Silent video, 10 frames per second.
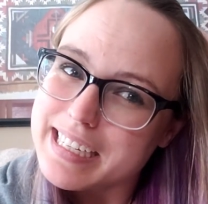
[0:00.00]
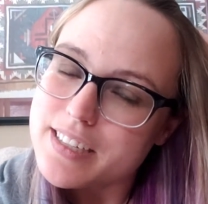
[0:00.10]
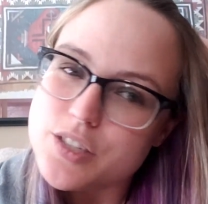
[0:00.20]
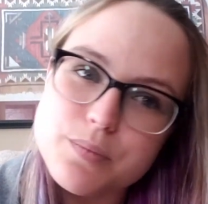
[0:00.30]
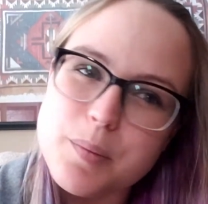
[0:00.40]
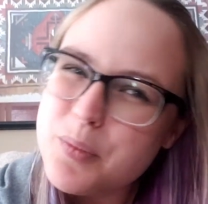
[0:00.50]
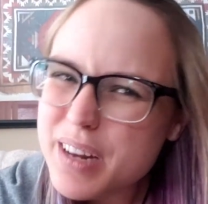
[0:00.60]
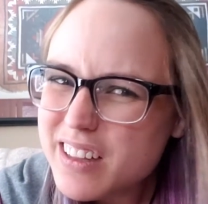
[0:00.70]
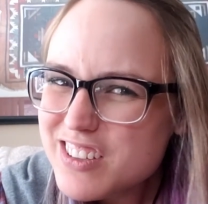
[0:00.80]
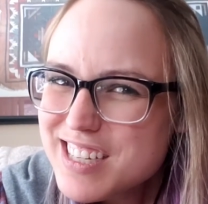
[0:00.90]
So remember when
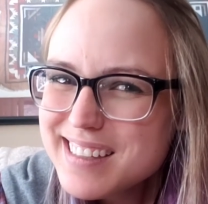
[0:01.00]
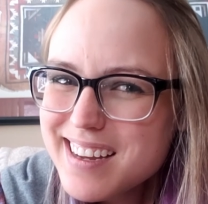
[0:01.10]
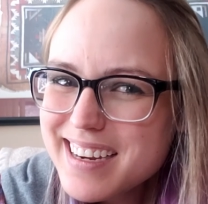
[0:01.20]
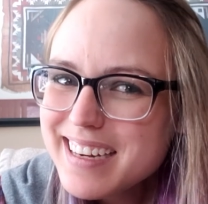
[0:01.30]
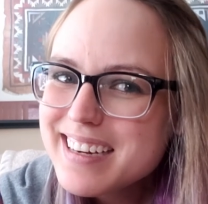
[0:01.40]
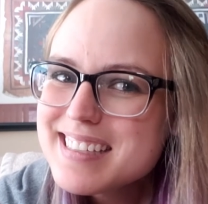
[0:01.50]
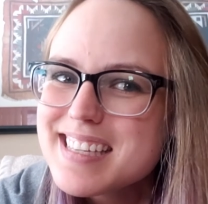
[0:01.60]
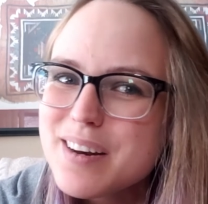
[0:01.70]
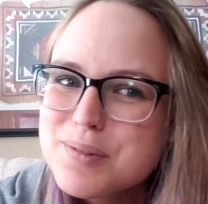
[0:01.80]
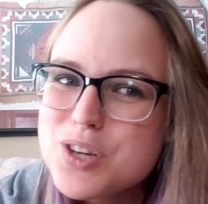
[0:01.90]
I looked online and it
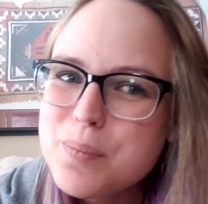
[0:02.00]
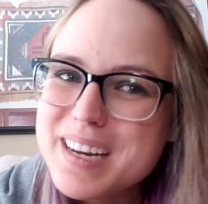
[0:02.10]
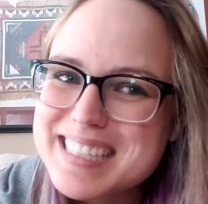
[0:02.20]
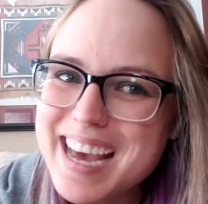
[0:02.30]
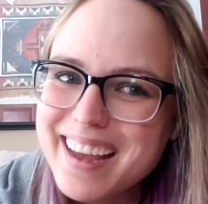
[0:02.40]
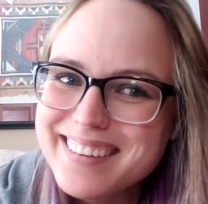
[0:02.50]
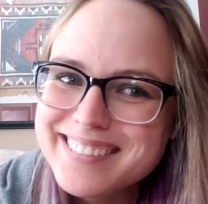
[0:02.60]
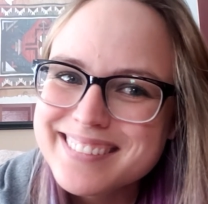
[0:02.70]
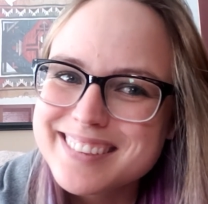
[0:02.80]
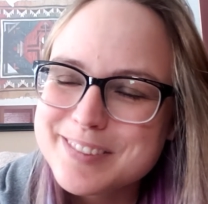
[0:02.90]
said it was open at 10?
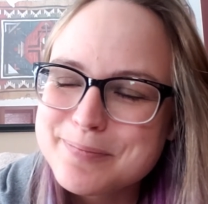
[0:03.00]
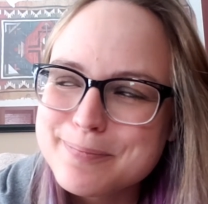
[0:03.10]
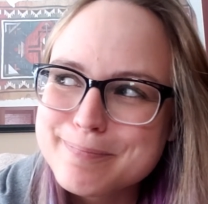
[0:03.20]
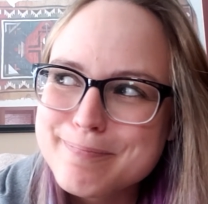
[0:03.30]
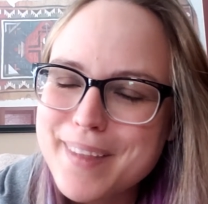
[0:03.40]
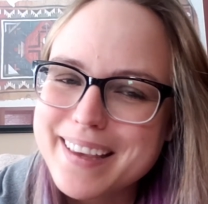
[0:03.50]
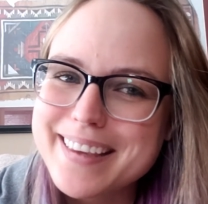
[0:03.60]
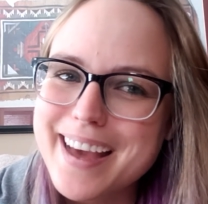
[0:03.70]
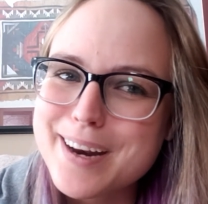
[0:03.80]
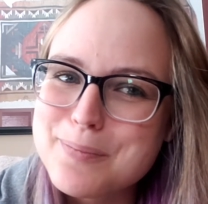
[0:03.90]

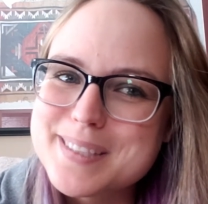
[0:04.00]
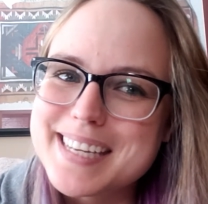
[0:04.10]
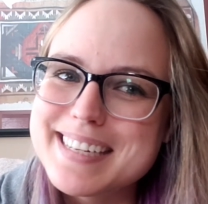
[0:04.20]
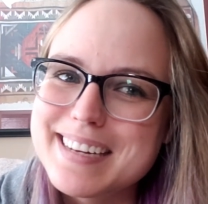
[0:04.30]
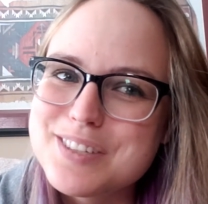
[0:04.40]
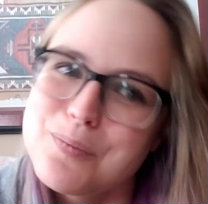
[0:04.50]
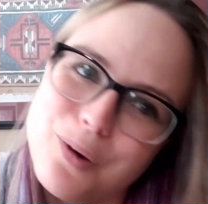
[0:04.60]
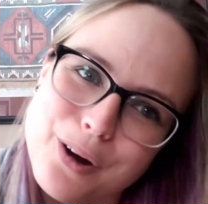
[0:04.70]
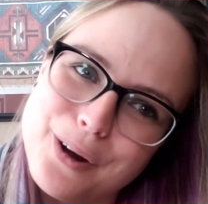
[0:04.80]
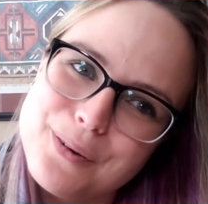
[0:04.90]
Yeah, it opens at 10
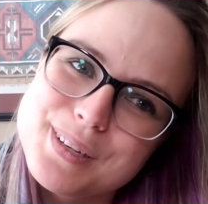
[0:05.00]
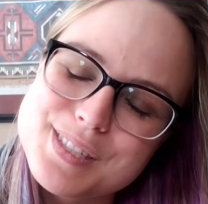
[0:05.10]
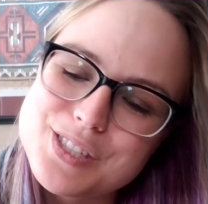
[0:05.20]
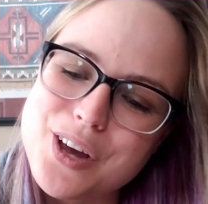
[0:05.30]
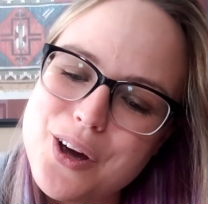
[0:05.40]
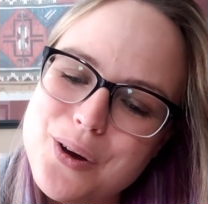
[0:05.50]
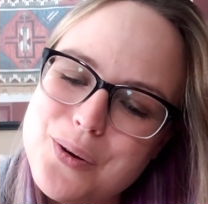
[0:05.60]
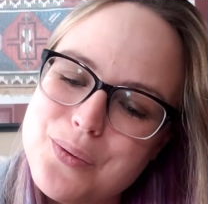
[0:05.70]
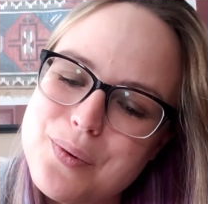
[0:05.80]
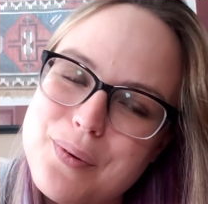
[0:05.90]
tomorrow.
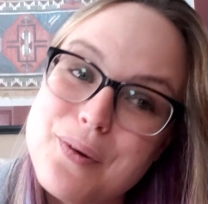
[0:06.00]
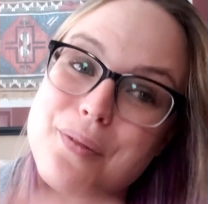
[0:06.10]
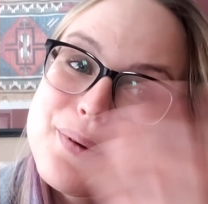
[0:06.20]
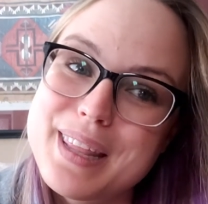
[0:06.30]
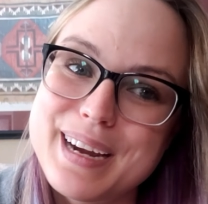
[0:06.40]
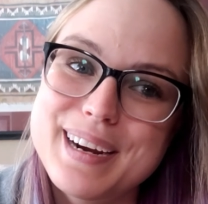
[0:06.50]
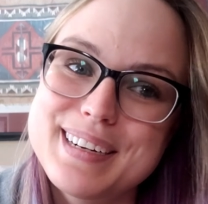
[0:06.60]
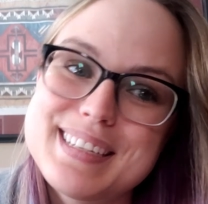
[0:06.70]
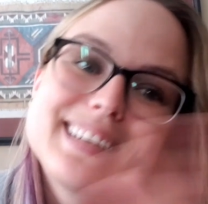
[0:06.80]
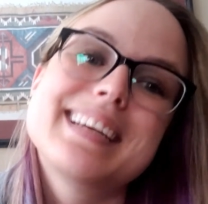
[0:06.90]
So we went all the way there,
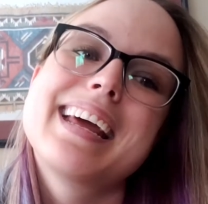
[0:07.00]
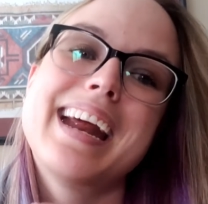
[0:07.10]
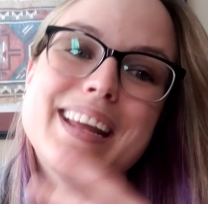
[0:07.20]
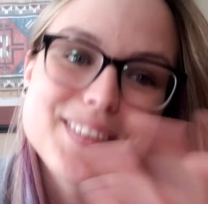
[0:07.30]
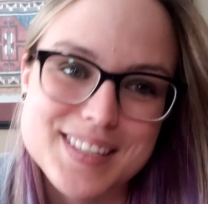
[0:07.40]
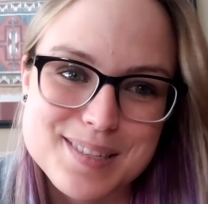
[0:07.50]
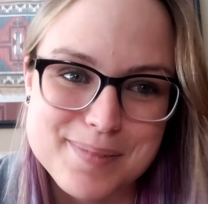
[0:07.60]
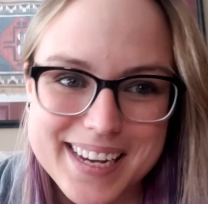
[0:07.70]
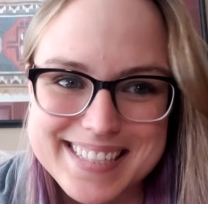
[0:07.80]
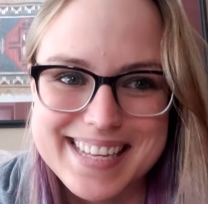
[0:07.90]
didn't get any of the
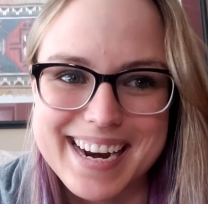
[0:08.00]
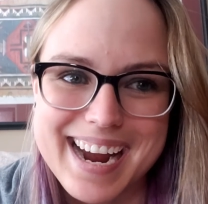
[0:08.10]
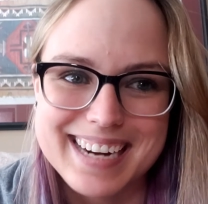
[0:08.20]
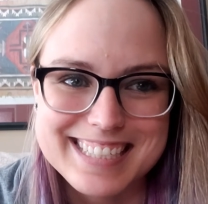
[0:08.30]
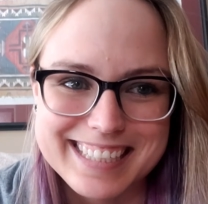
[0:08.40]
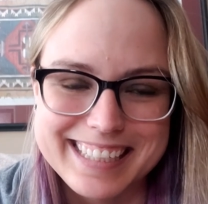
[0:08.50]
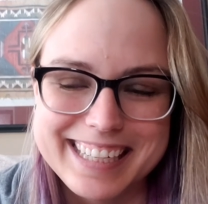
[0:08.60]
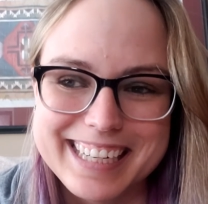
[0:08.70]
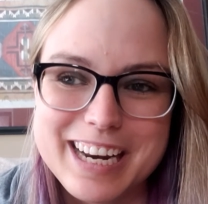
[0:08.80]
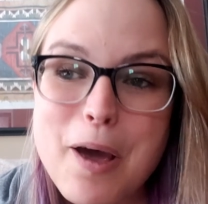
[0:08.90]
supplies that I actually
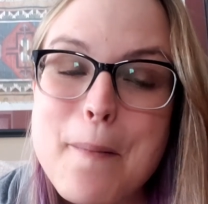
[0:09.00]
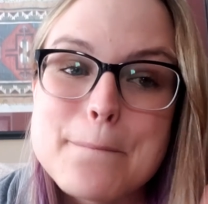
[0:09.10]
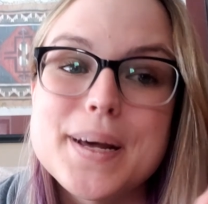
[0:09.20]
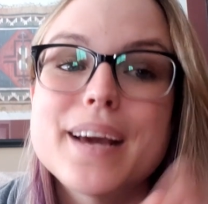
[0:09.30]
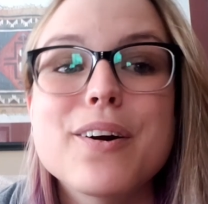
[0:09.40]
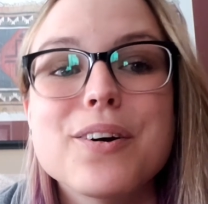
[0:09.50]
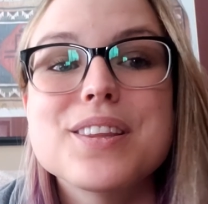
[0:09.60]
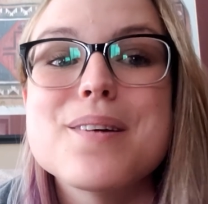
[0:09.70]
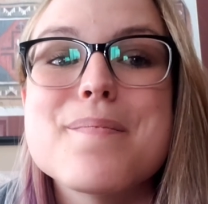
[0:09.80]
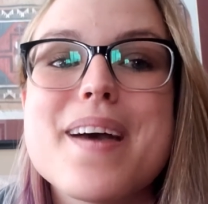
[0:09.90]
needed, but I called
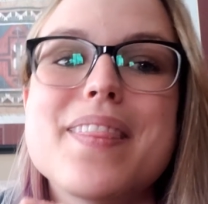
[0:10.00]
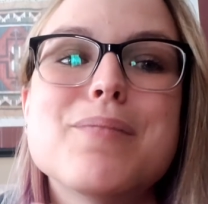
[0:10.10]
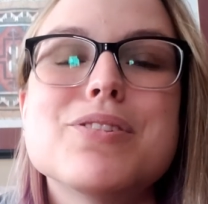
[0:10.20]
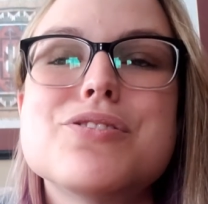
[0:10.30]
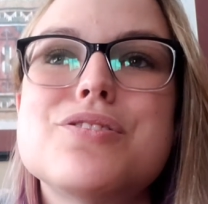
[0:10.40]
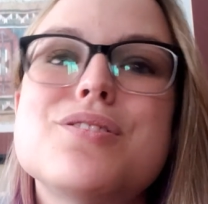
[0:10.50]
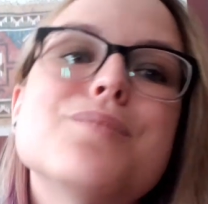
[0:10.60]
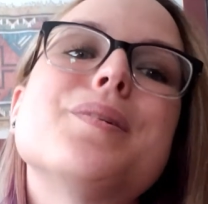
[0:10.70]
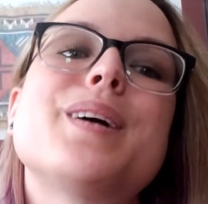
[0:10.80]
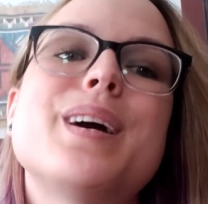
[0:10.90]
them and they were
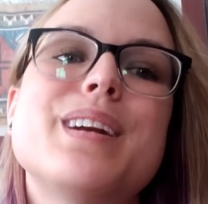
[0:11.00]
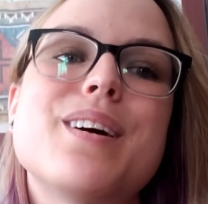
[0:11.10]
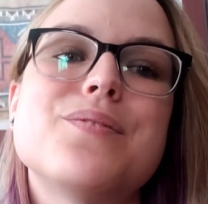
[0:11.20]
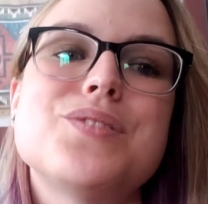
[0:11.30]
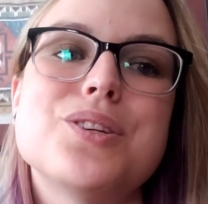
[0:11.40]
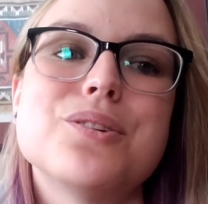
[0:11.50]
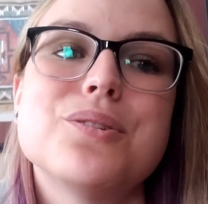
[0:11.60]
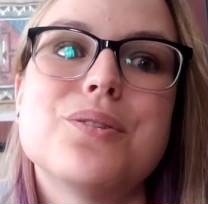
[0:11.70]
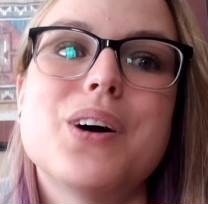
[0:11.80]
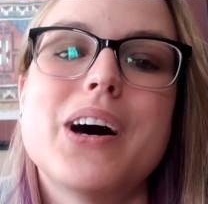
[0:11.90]
super kind enough
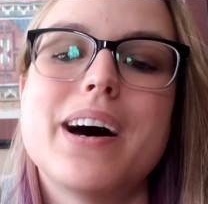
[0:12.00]
to